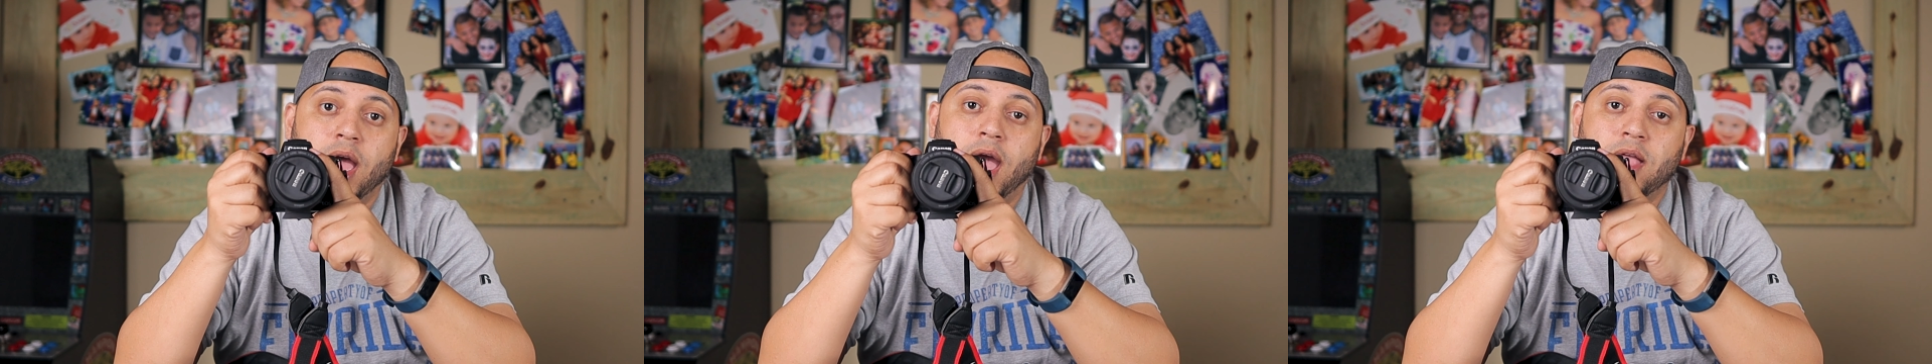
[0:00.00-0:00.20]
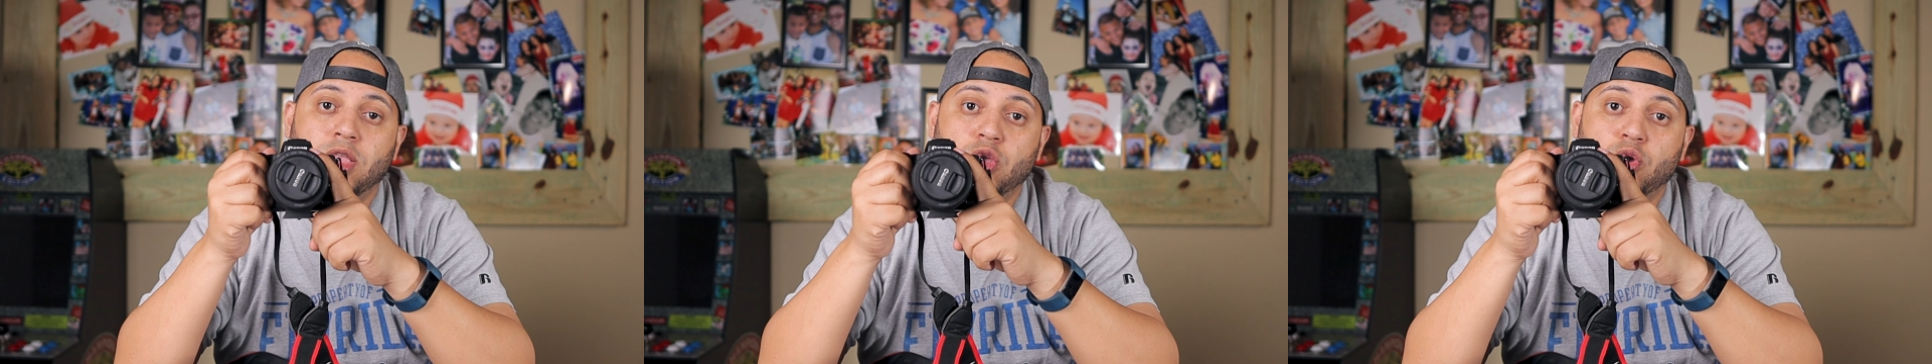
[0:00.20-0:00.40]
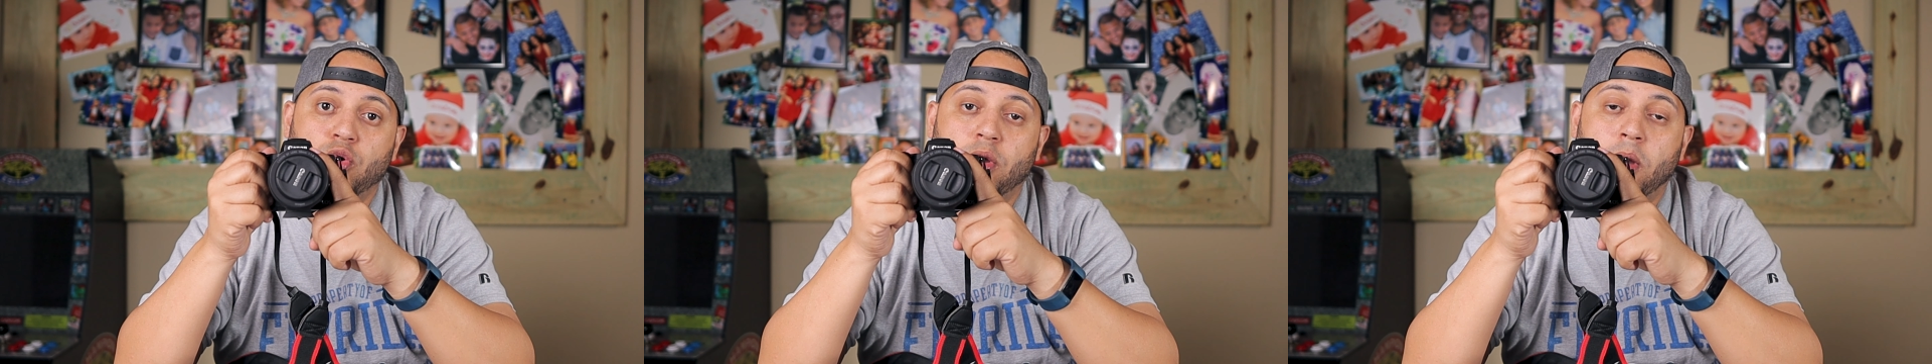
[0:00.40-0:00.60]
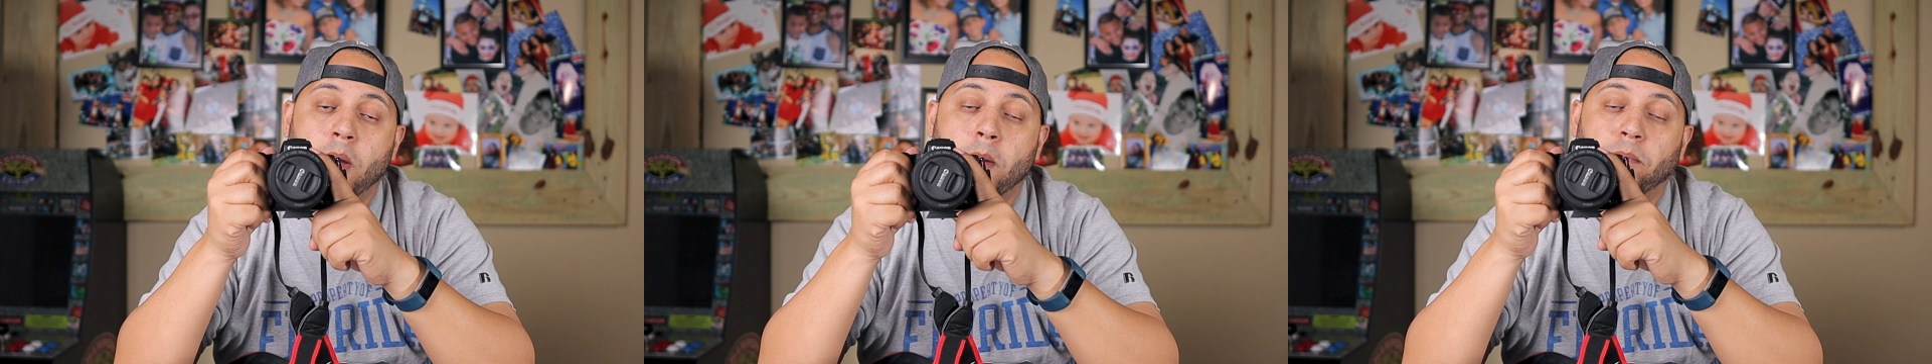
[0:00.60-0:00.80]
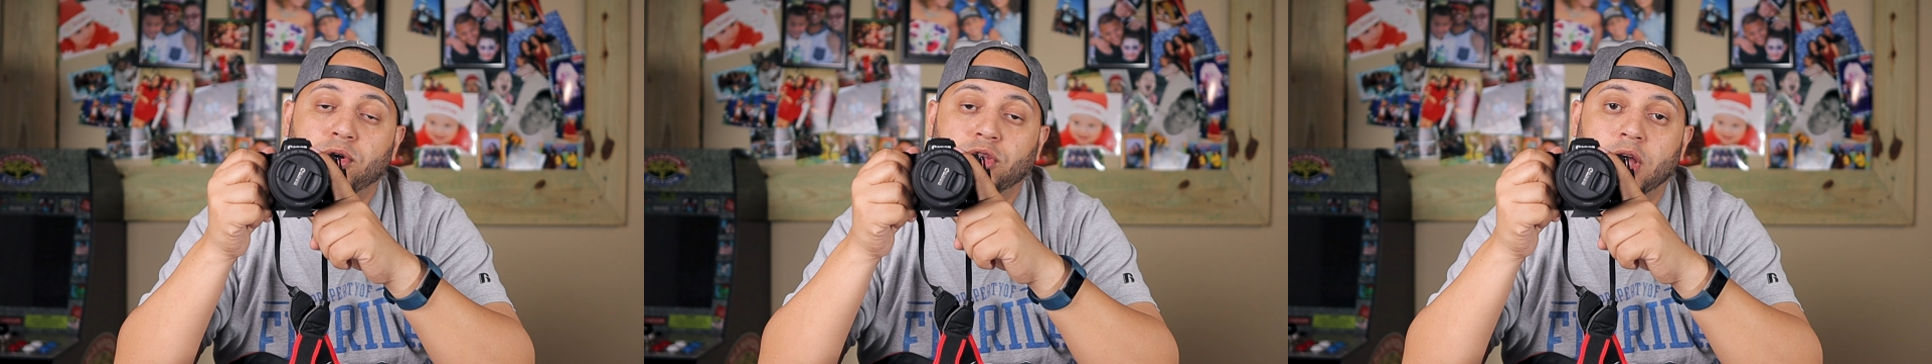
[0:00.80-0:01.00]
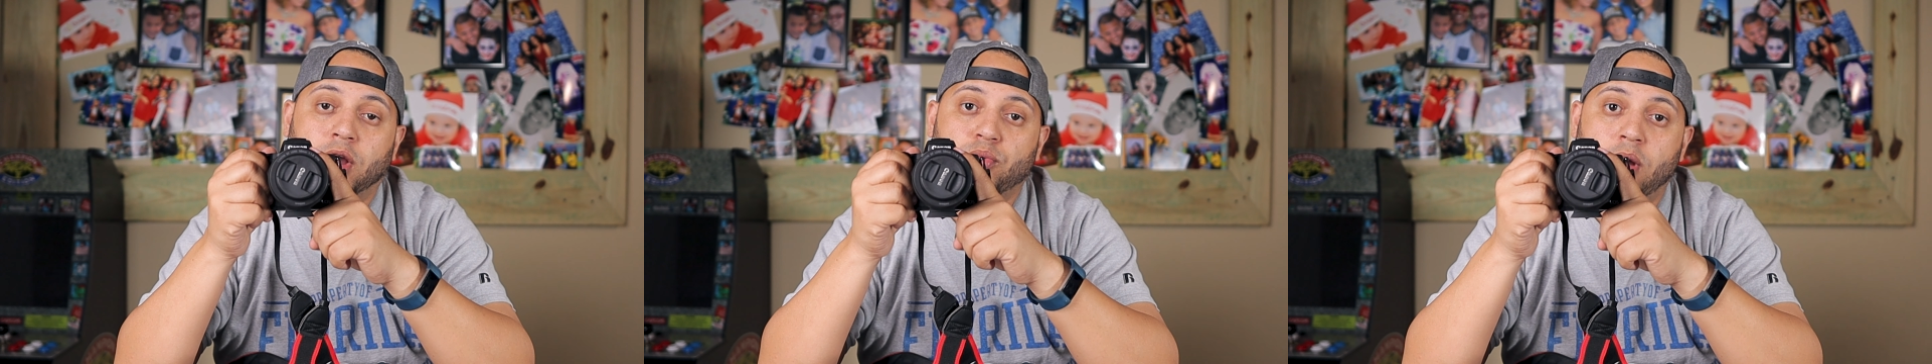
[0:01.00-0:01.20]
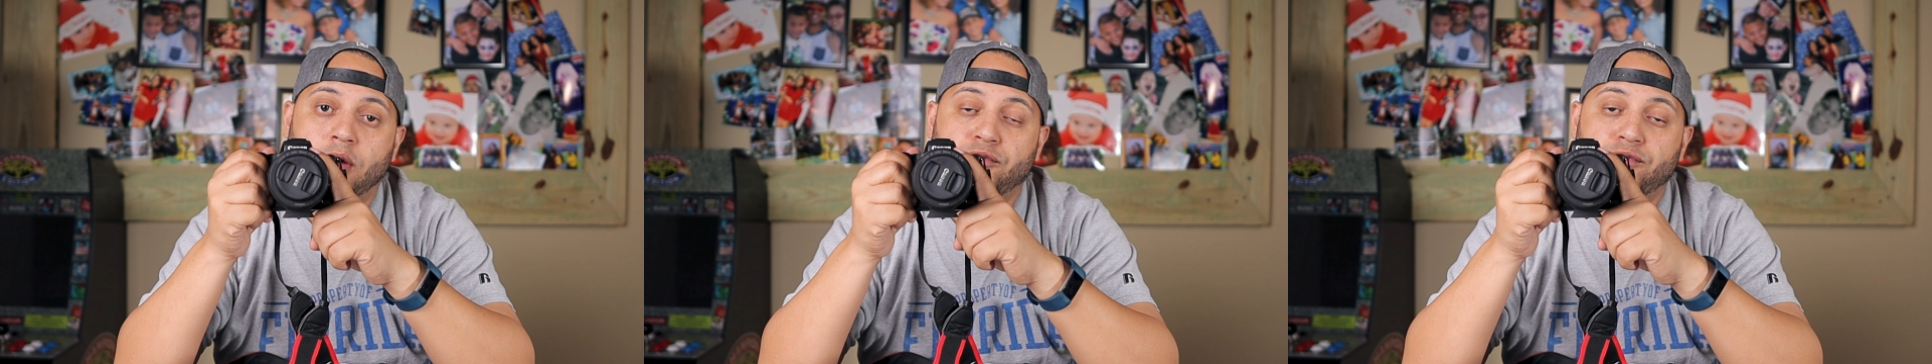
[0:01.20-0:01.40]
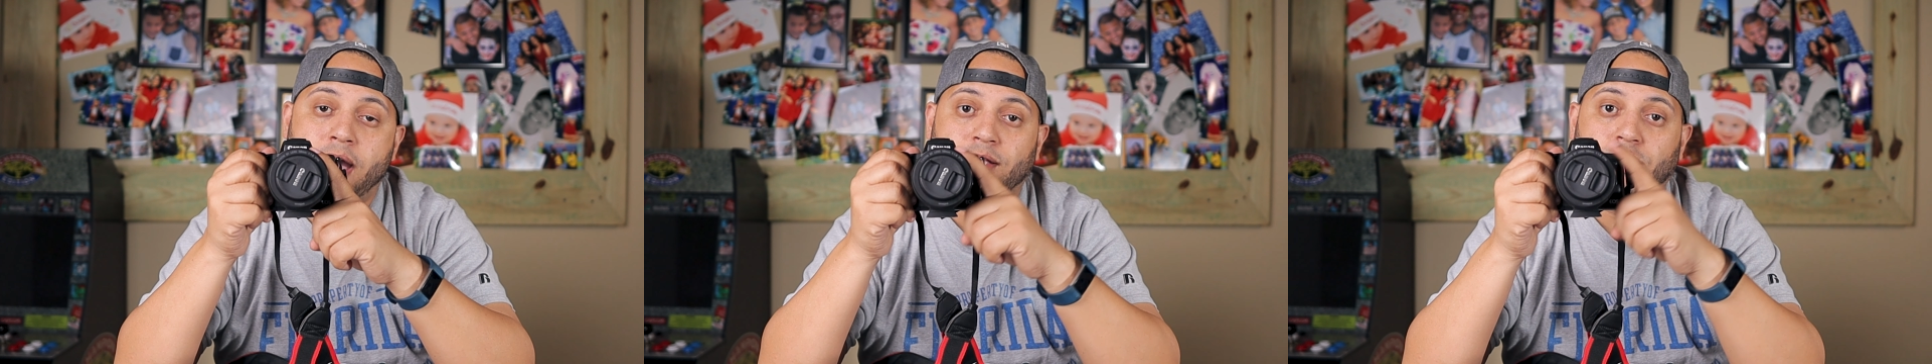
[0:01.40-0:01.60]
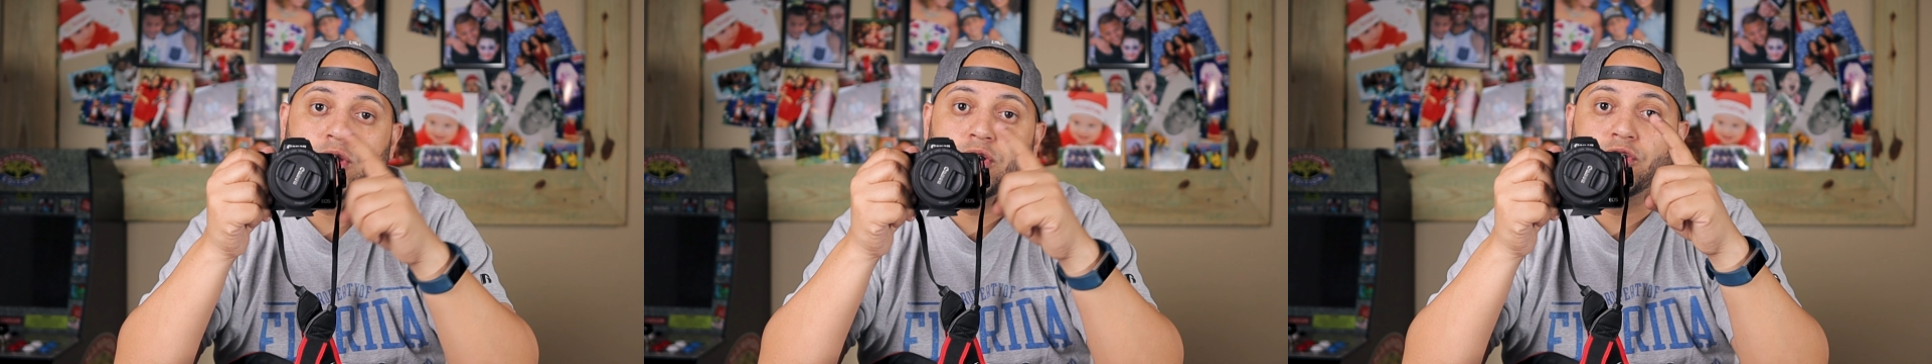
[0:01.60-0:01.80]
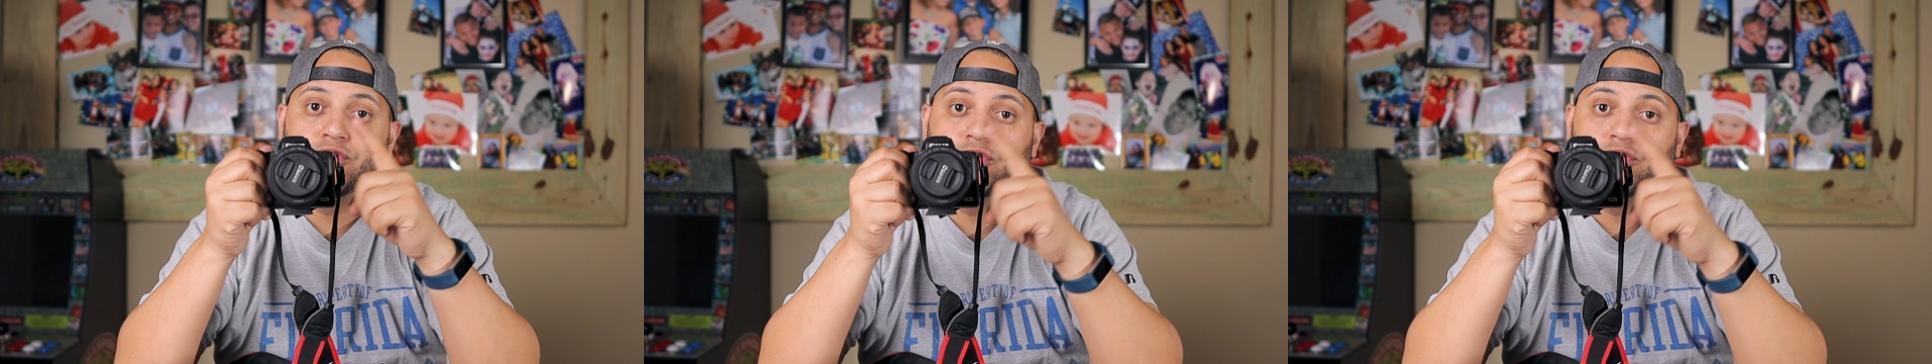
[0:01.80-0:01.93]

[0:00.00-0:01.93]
and you put the crop factor